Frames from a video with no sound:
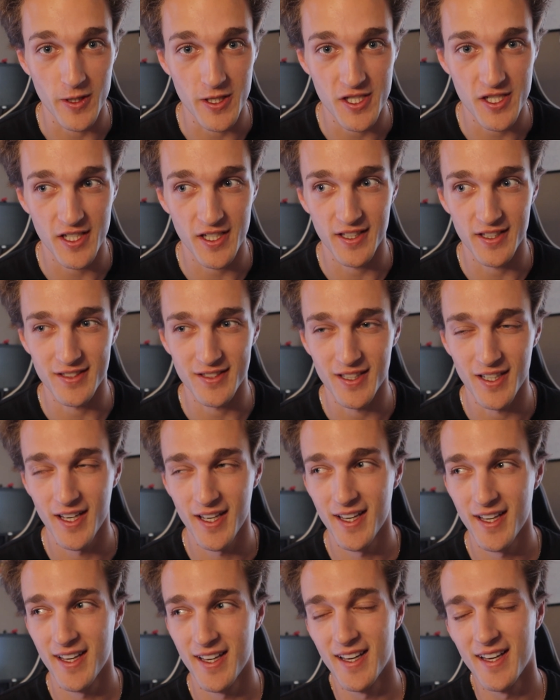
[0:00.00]
which is
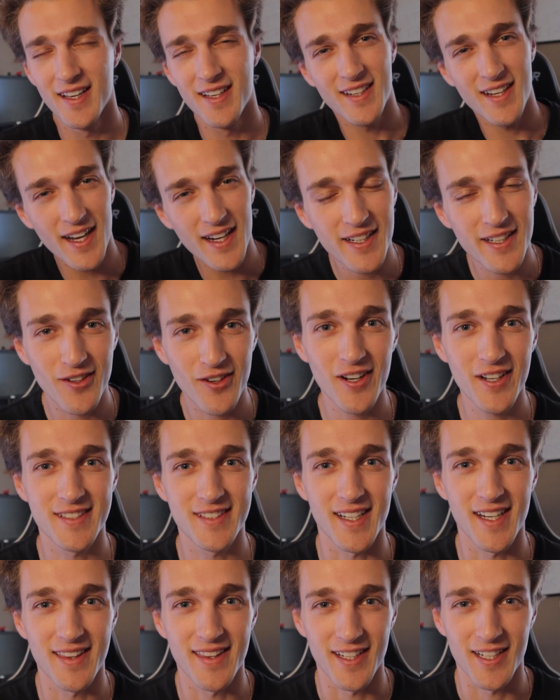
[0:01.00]
Kinda
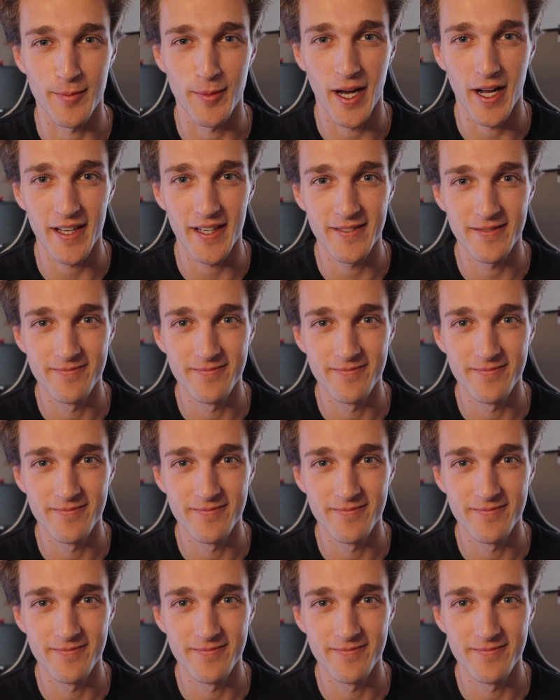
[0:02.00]
crazy to think about it.